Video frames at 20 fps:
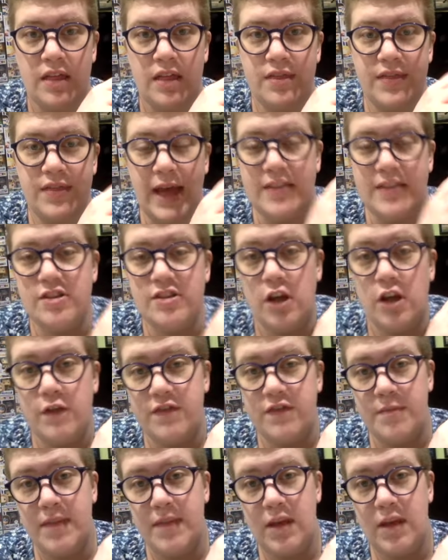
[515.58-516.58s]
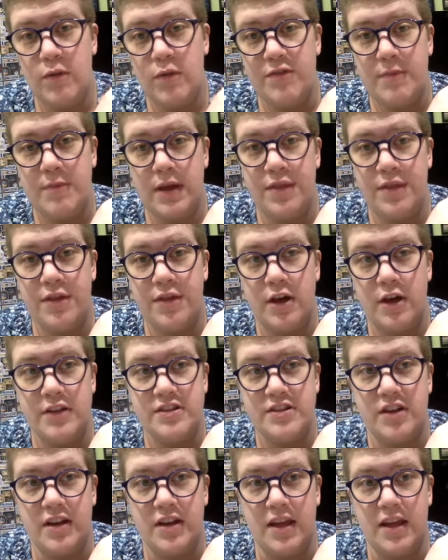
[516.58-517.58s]
that's all from me with my
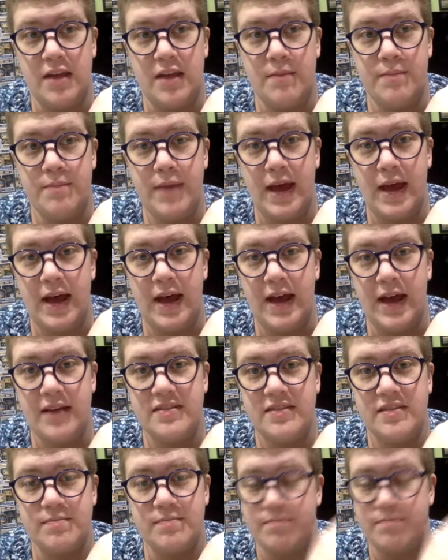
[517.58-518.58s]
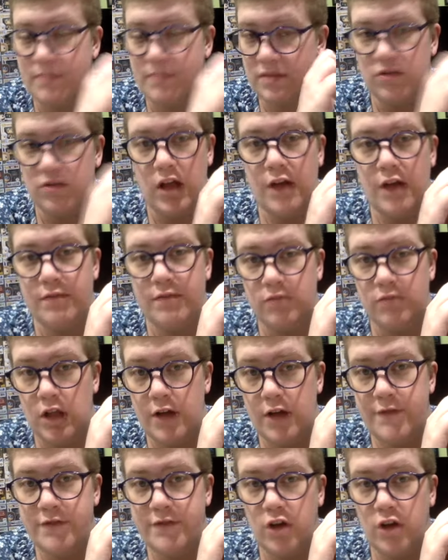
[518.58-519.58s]
thoughts on Impact.
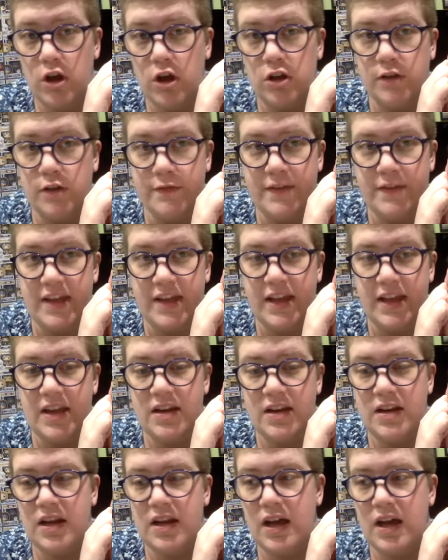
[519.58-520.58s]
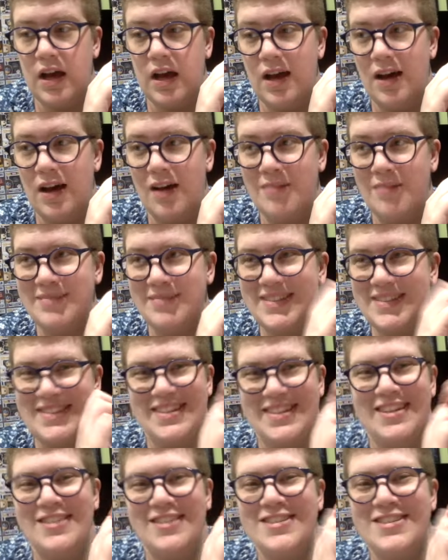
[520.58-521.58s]
Loved all of it.
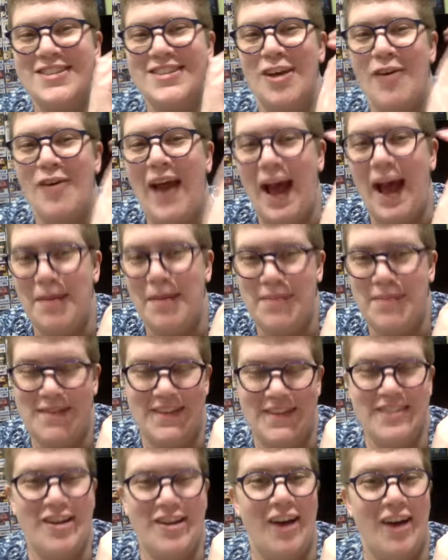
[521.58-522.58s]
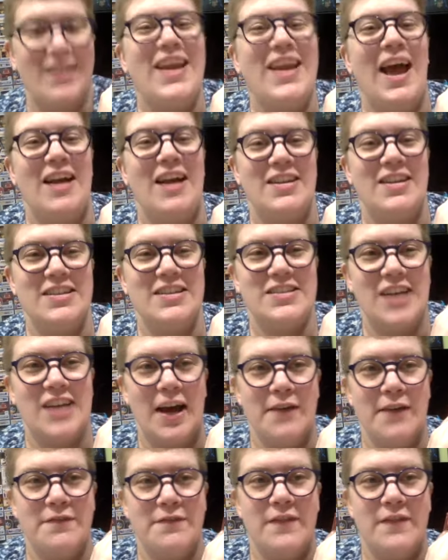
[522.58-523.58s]
Still so happy that Don Callis
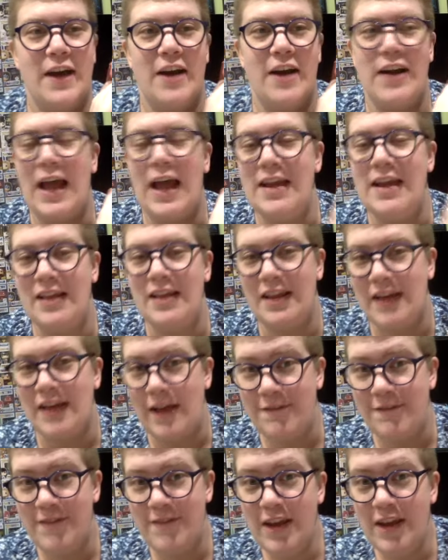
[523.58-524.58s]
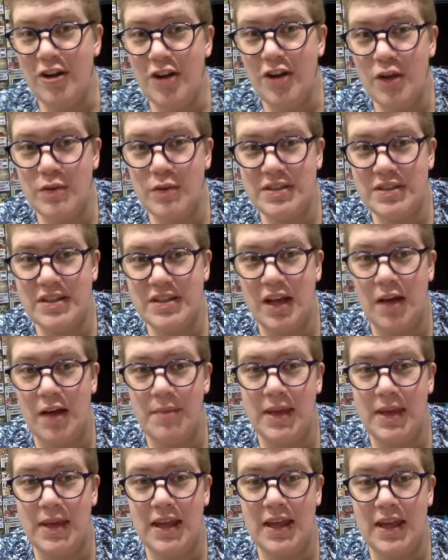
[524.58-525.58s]
got fired. I figured it was
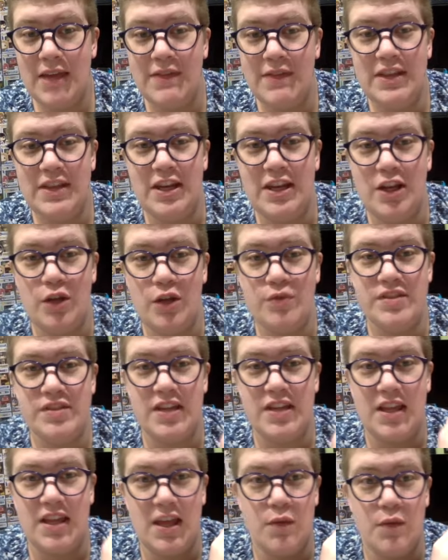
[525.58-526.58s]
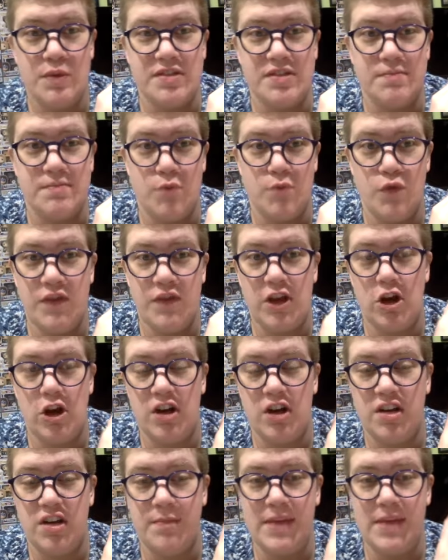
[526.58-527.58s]
coming given the news that he was moving
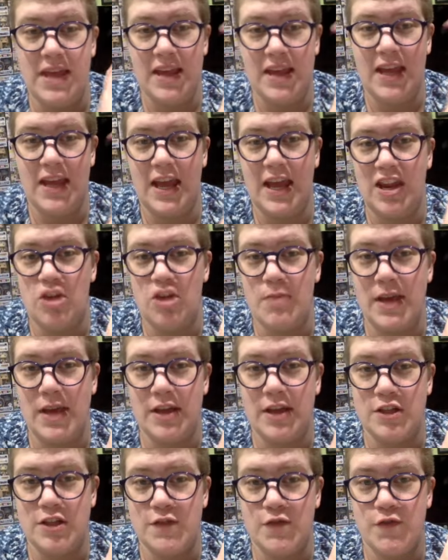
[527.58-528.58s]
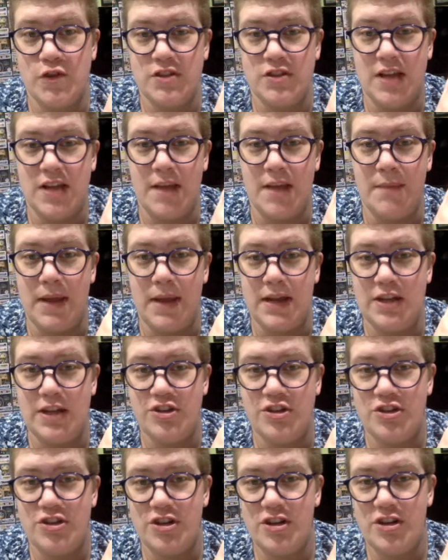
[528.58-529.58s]
on to being Kenny Omega's full-time
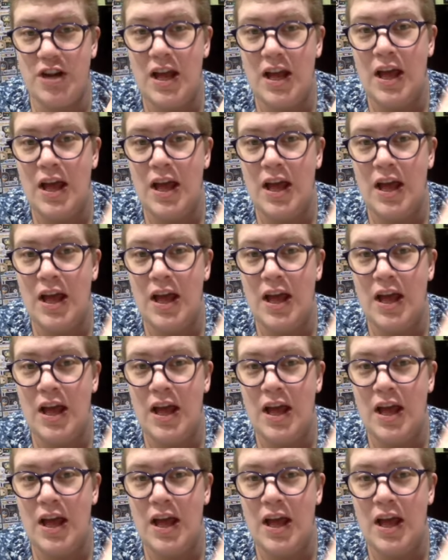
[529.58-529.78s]
manager,